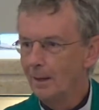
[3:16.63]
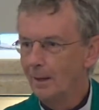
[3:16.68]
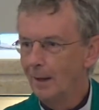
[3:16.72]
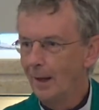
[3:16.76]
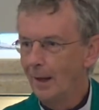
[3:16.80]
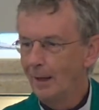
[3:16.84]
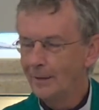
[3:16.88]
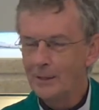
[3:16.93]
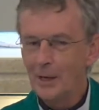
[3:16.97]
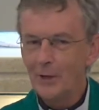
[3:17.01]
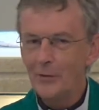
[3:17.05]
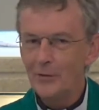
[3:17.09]
I
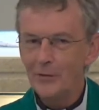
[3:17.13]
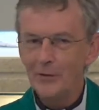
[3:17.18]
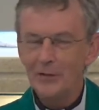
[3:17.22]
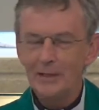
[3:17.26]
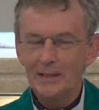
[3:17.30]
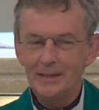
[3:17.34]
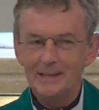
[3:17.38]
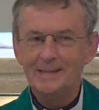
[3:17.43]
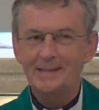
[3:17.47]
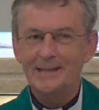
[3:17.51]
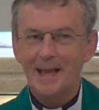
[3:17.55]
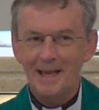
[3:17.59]
don't think
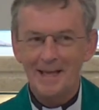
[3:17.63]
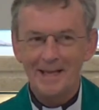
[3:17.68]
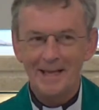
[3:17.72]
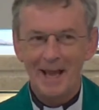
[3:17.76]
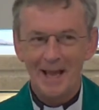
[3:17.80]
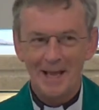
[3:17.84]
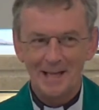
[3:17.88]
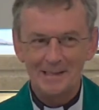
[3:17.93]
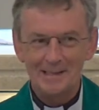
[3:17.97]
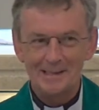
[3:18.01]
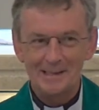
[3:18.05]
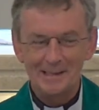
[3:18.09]
you'd say
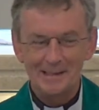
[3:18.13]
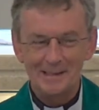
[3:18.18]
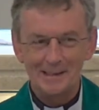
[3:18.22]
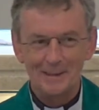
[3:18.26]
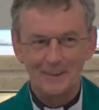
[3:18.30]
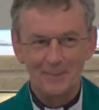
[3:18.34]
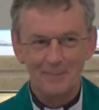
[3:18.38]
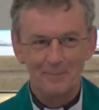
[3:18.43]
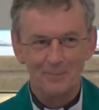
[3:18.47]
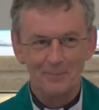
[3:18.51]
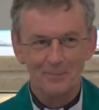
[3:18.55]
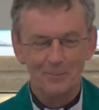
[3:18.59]
yes.
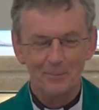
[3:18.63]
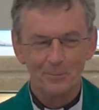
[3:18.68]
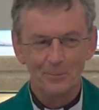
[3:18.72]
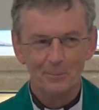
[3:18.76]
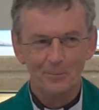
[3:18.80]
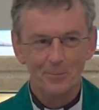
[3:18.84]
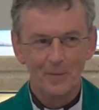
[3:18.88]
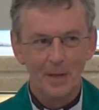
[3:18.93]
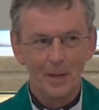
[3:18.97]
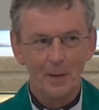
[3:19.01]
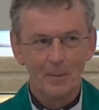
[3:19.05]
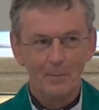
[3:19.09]

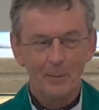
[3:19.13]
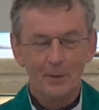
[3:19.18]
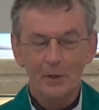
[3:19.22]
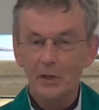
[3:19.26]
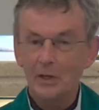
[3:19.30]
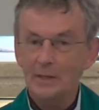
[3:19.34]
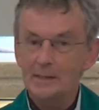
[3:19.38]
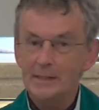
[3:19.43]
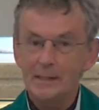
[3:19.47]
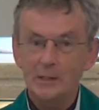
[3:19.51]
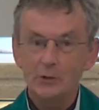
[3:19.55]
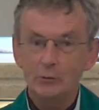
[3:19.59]

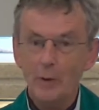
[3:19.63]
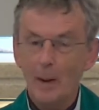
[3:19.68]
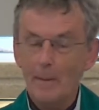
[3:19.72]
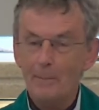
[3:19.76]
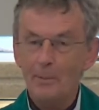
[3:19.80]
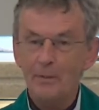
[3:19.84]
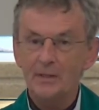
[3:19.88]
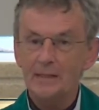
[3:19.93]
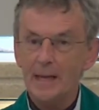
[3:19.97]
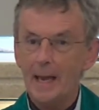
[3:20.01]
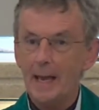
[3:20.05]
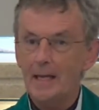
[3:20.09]
Because his
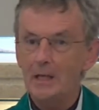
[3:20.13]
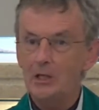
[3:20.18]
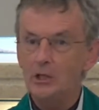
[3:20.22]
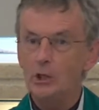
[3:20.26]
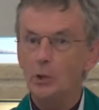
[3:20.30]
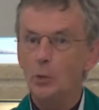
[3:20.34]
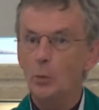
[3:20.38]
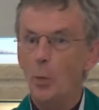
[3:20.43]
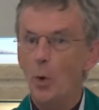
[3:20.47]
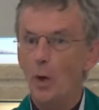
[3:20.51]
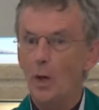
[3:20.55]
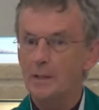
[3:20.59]

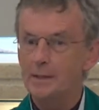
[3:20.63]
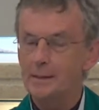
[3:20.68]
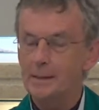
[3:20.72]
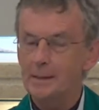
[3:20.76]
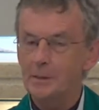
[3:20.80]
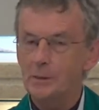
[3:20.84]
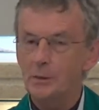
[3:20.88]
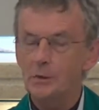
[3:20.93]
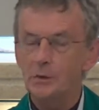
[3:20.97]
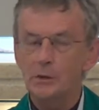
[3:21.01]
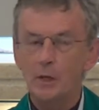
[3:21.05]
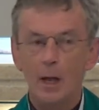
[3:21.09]
reputation was, this
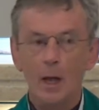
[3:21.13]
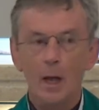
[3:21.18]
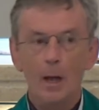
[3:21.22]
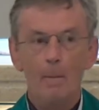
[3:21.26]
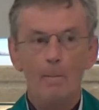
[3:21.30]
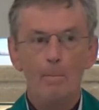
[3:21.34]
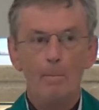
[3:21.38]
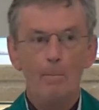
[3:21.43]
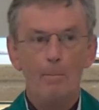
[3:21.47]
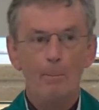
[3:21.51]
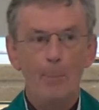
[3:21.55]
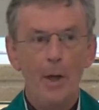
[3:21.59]
was
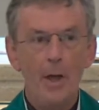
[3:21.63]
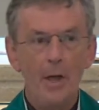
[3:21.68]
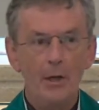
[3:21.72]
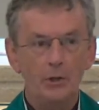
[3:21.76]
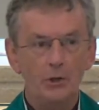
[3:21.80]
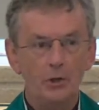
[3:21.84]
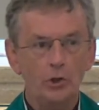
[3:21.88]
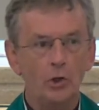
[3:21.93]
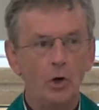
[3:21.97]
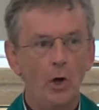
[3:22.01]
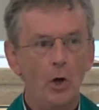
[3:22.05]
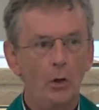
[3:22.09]

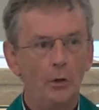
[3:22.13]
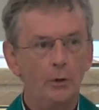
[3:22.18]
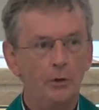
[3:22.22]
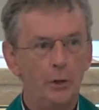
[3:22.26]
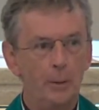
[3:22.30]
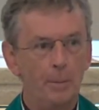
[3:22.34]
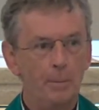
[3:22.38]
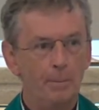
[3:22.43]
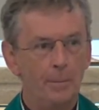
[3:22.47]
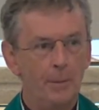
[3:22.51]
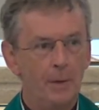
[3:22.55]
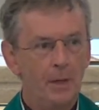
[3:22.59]
Bertrand de
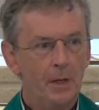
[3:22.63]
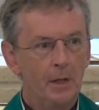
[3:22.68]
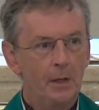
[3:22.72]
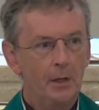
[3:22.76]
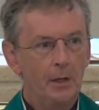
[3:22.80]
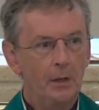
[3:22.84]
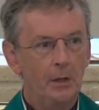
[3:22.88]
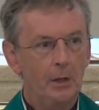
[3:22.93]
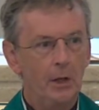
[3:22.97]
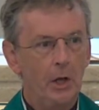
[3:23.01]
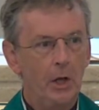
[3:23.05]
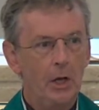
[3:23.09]

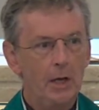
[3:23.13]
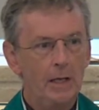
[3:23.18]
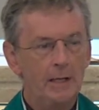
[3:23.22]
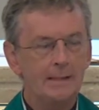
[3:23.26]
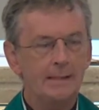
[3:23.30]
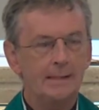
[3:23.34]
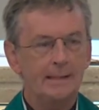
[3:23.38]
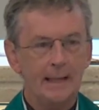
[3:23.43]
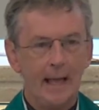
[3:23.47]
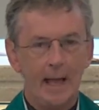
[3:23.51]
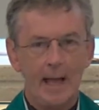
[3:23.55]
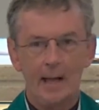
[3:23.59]

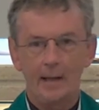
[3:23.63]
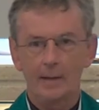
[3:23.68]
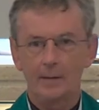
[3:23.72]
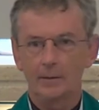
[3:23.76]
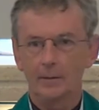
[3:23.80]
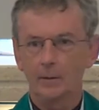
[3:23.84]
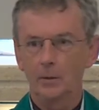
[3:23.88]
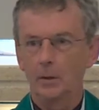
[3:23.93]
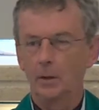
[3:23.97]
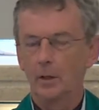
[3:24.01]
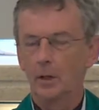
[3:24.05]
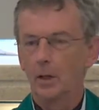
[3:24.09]
Guerlescun,
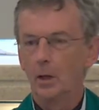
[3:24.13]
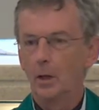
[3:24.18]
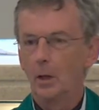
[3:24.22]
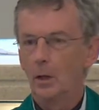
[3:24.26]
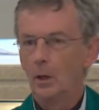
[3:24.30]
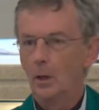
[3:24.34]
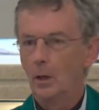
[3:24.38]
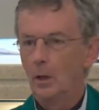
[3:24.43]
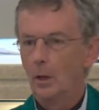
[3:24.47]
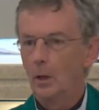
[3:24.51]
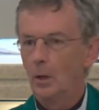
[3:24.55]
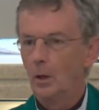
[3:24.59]

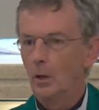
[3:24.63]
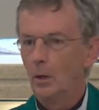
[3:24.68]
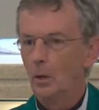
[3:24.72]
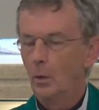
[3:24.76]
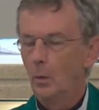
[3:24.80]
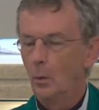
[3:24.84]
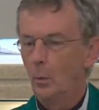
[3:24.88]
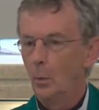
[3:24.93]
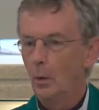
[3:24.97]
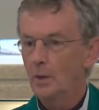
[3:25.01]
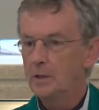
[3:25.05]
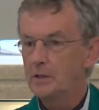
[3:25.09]

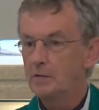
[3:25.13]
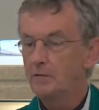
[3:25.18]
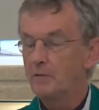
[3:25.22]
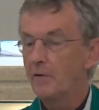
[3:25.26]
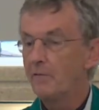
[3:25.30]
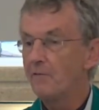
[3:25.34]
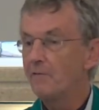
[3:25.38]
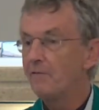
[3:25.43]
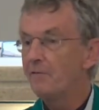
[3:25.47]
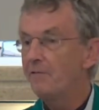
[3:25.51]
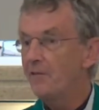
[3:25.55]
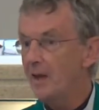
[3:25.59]
was of a
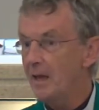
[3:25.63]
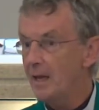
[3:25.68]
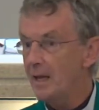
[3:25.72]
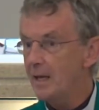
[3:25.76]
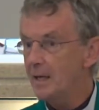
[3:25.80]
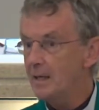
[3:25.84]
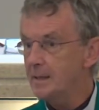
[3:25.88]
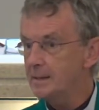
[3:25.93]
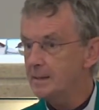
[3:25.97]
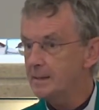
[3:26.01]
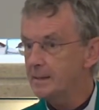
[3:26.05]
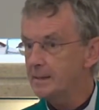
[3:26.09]

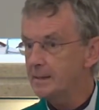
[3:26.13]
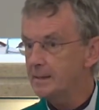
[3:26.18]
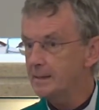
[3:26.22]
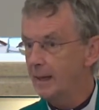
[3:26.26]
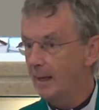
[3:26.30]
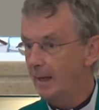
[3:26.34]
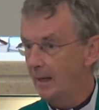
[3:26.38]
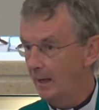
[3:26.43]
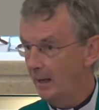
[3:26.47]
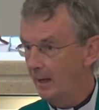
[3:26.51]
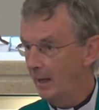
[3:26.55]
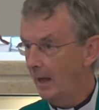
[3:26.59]
fierce,
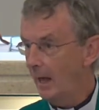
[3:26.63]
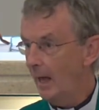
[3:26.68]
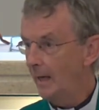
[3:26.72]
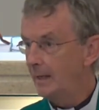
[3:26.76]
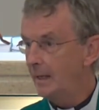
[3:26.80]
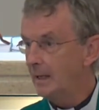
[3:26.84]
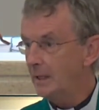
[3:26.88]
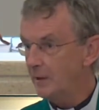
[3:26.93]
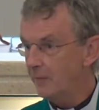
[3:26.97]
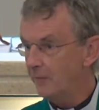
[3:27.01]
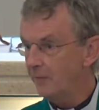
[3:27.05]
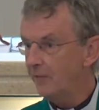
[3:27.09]
and
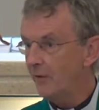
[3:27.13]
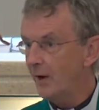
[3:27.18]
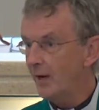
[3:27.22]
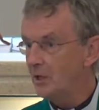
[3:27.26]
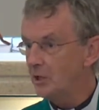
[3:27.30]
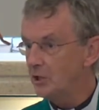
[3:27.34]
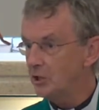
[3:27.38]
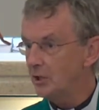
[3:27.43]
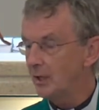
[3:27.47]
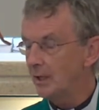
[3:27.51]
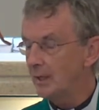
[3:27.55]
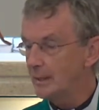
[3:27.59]
in the
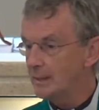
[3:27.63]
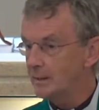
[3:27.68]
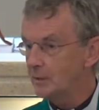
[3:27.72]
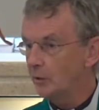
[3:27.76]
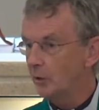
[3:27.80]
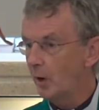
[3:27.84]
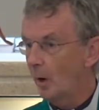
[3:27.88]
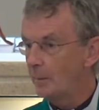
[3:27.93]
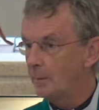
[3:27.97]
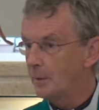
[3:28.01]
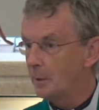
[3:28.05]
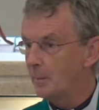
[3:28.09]
French they
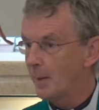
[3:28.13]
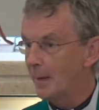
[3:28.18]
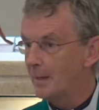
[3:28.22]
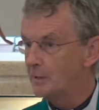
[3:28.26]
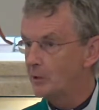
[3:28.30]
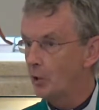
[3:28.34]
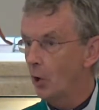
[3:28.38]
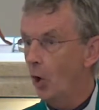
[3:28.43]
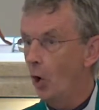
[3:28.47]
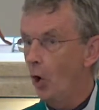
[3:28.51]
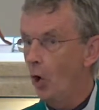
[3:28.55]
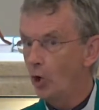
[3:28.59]
described him as
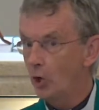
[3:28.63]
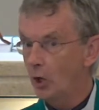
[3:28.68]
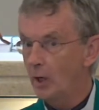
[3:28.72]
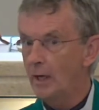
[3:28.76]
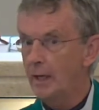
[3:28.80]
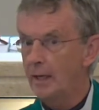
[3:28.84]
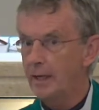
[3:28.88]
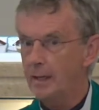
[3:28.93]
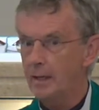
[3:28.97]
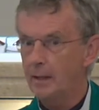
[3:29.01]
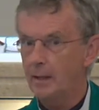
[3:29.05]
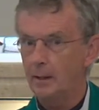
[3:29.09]

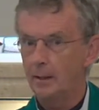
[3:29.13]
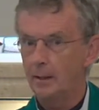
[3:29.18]
ugly